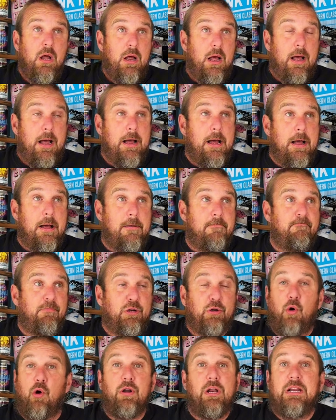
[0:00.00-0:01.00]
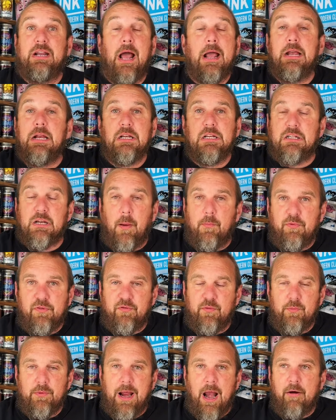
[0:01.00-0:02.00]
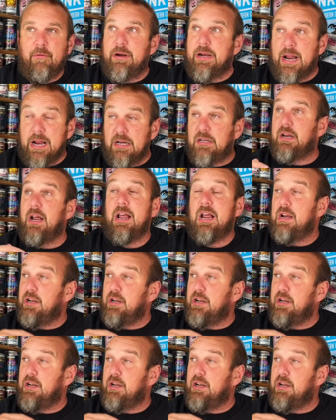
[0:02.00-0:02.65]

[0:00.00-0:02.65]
trying to gain subs from Gary Eats.